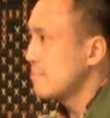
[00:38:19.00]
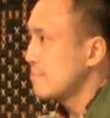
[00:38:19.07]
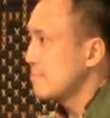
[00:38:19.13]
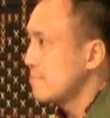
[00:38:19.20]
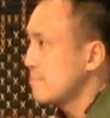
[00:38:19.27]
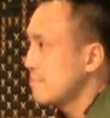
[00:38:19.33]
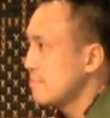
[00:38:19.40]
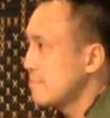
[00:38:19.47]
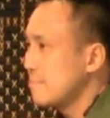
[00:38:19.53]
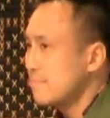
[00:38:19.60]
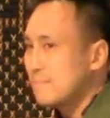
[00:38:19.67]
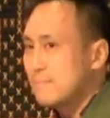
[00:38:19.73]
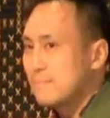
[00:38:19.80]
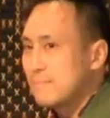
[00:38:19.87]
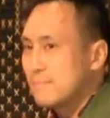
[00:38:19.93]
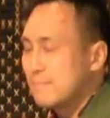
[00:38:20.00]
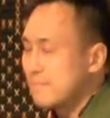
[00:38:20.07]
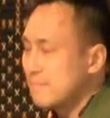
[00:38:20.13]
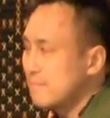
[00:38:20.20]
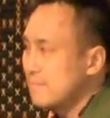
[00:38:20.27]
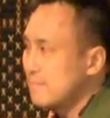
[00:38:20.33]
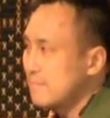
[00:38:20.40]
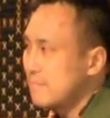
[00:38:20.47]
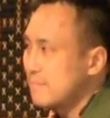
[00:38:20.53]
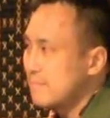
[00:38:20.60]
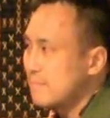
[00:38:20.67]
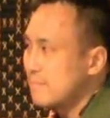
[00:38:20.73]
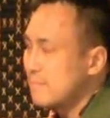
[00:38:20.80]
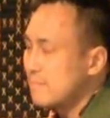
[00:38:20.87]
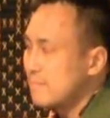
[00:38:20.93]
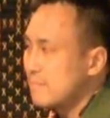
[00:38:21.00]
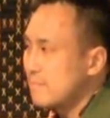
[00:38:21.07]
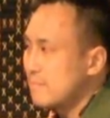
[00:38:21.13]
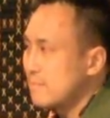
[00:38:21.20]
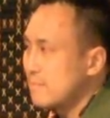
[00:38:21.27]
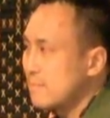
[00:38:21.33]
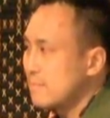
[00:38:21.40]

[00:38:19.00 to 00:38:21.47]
This person isn't speaking.